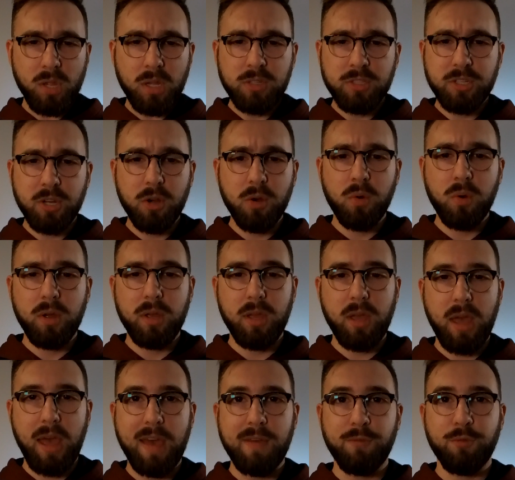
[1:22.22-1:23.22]

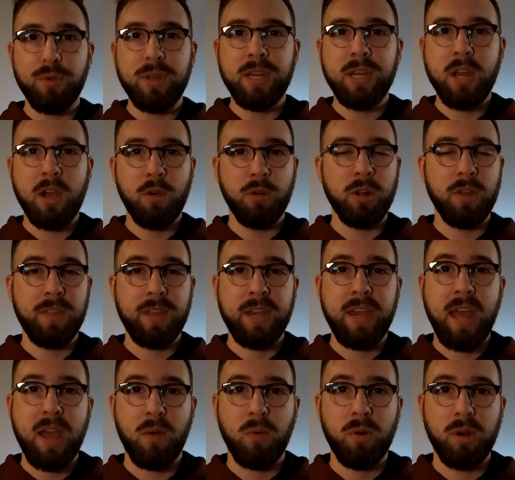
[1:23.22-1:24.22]
So every node on the
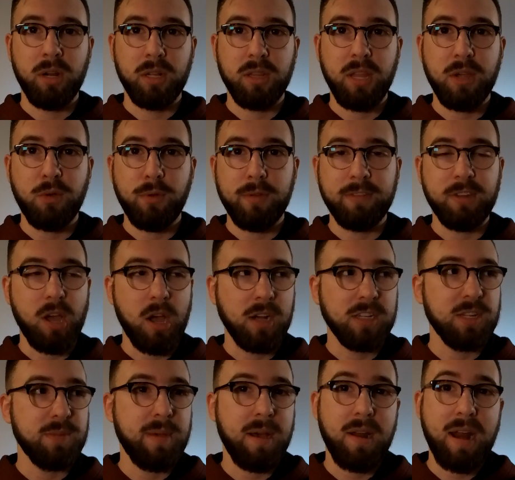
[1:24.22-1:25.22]
network, like we
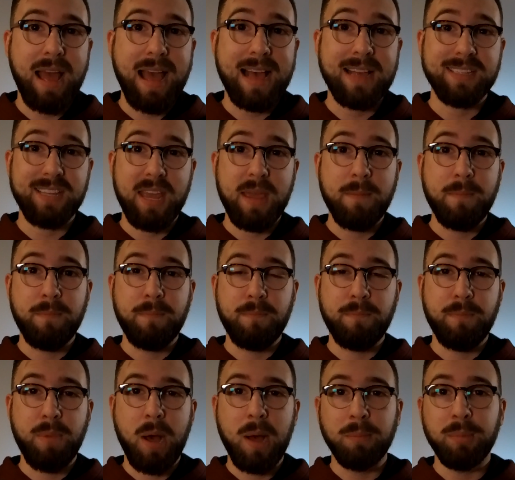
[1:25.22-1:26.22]
talked about, has a
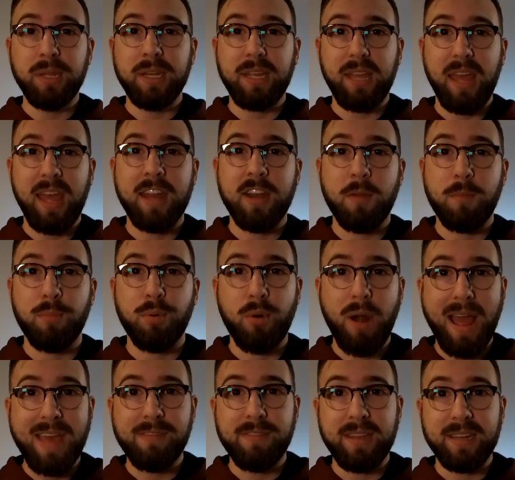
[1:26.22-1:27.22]
public and
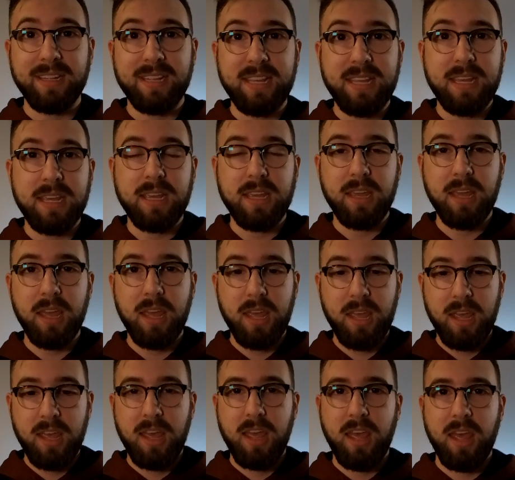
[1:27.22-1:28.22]
private key.
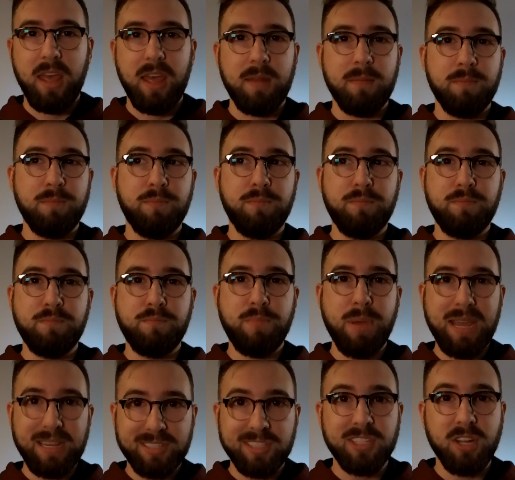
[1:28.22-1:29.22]
And
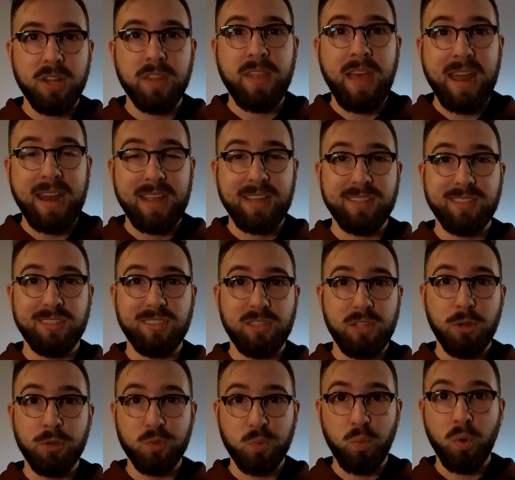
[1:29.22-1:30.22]
based on that,
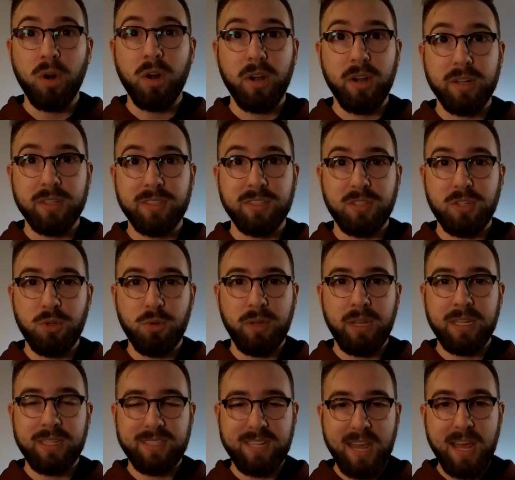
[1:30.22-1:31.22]
those words, you
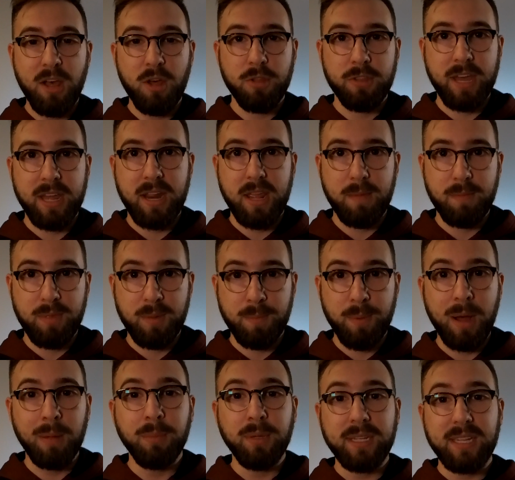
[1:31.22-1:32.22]
can tell that the
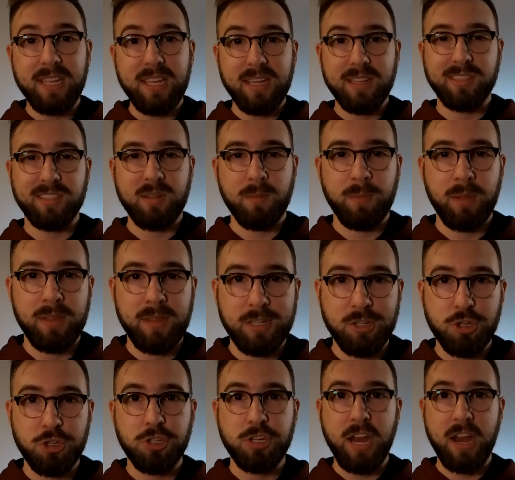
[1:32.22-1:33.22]
public key is something
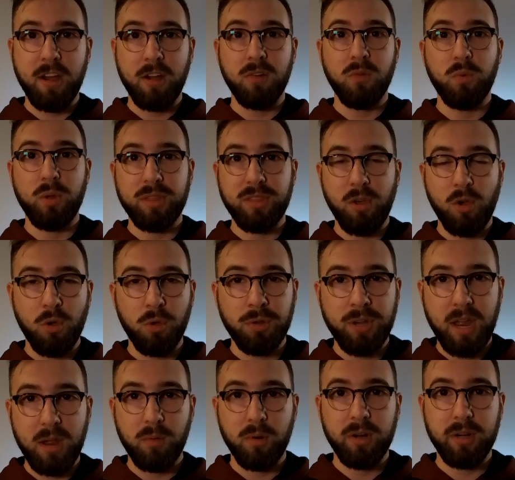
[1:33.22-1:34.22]
that's shared with the whole
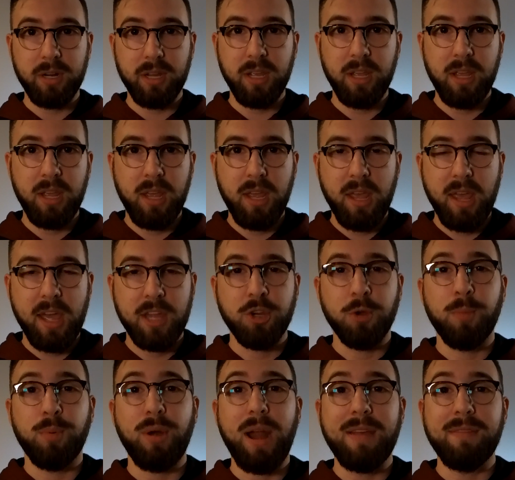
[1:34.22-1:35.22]
network, and
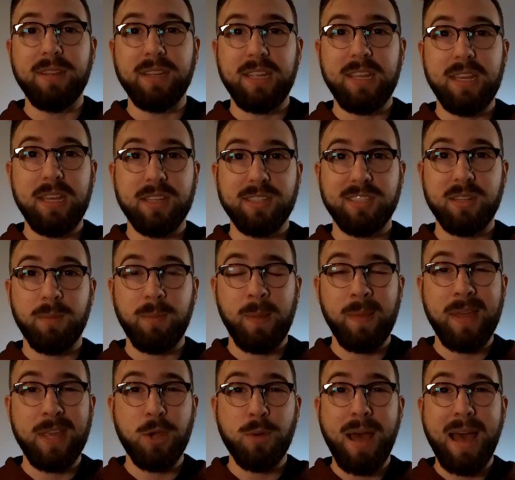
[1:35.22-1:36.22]
your private key is
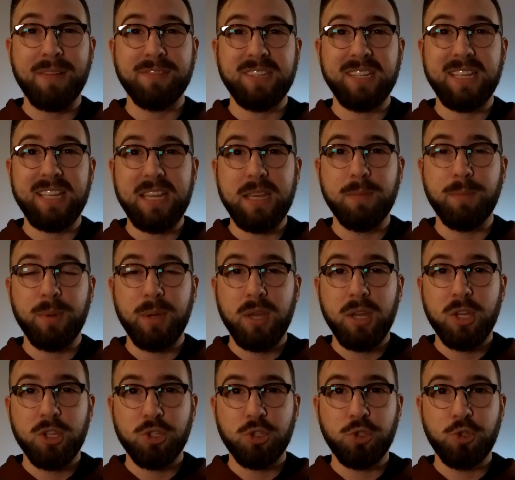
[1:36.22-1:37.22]
something that you have to keep
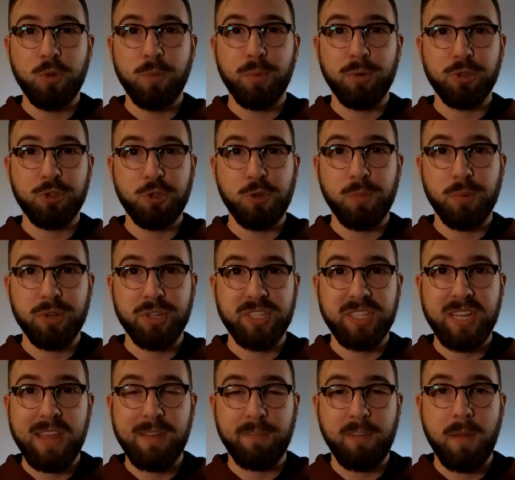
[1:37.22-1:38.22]
super, super
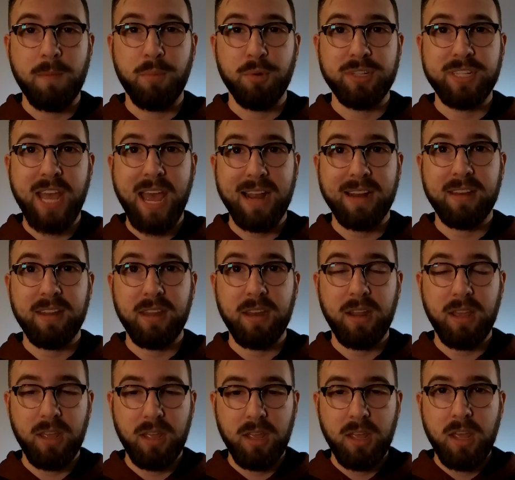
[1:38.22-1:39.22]
safe and
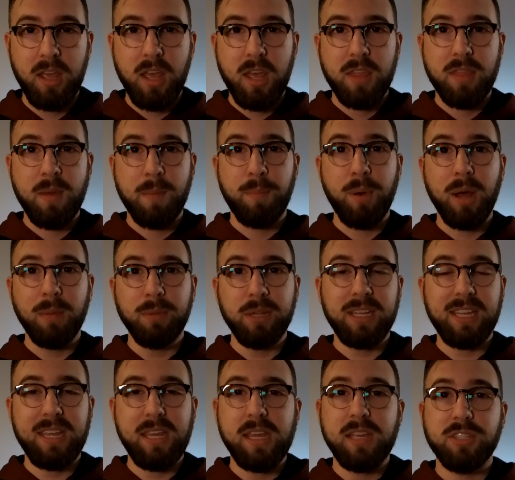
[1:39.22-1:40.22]
protected. And the
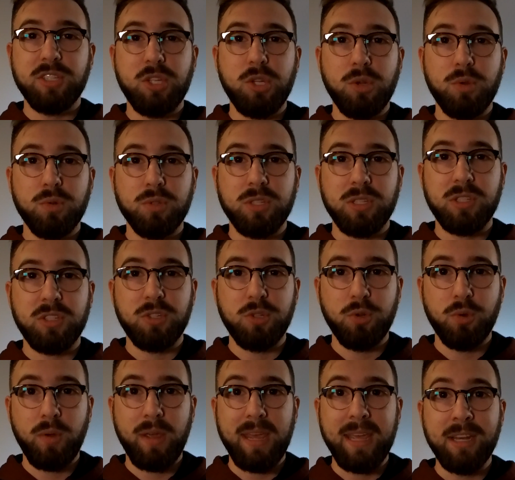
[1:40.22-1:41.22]
public key is used
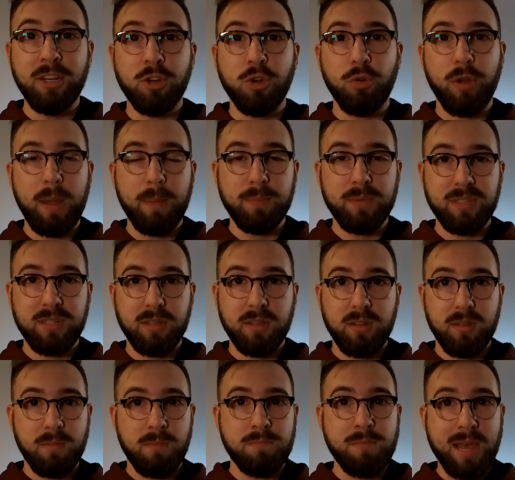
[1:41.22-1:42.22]
to encrypt
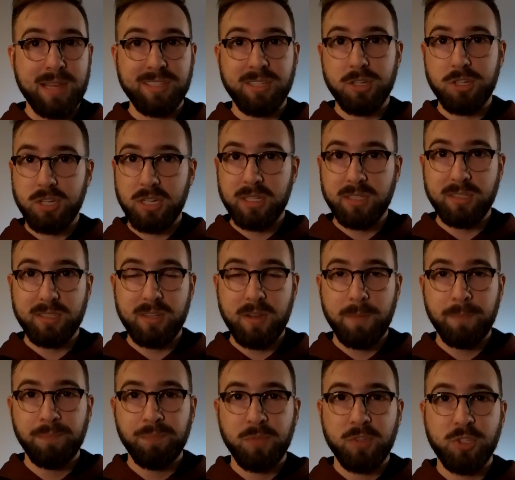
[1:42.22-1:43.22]
messages.
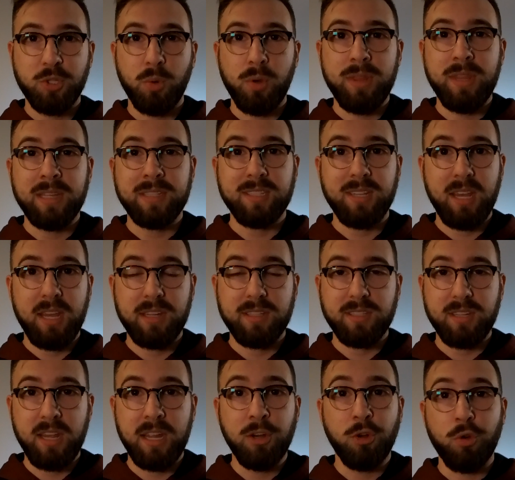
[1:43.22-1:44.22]
So in this
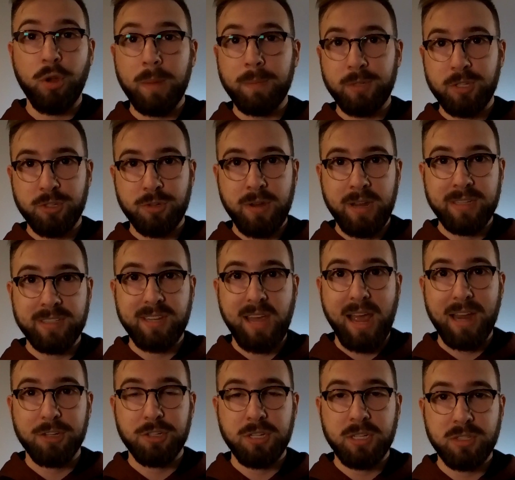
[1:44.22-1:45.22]
case, encrypt
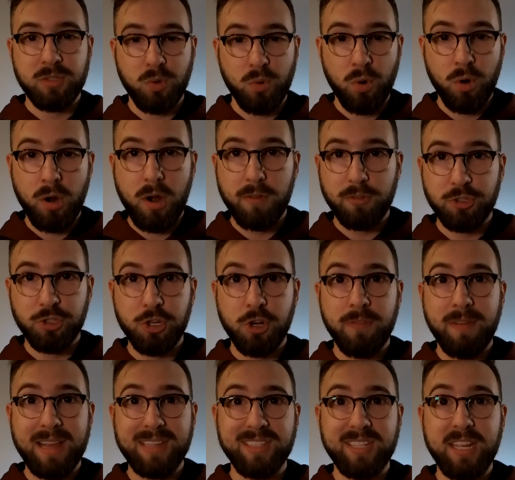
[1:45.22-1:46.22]
transactions, or
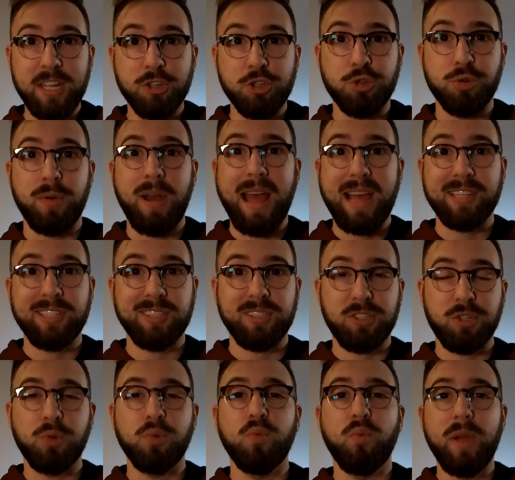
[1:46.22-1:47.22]
serve as the address
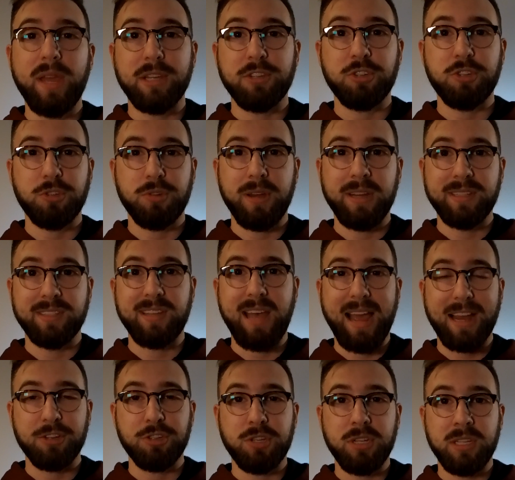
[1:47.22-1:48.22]
to which
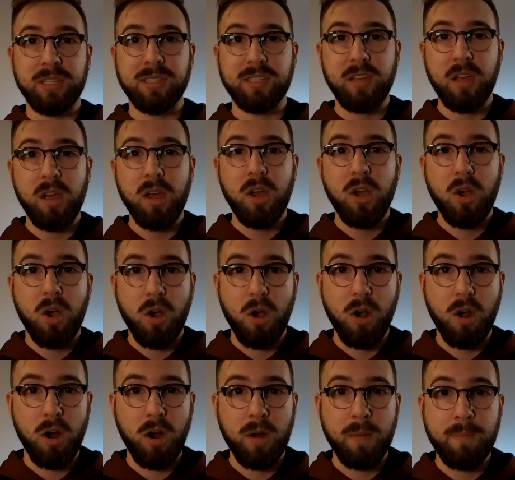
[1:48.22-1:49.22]
transactions
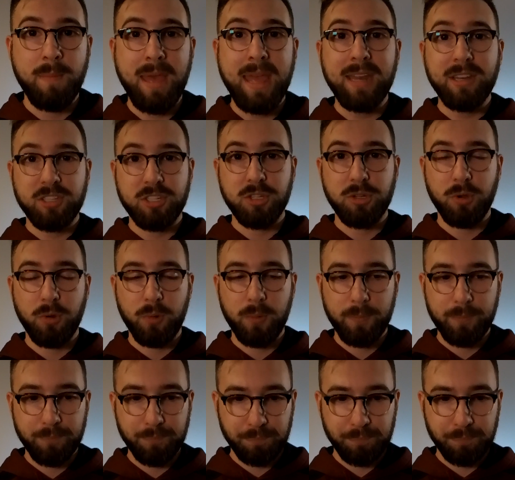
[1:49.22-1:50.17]
are made to.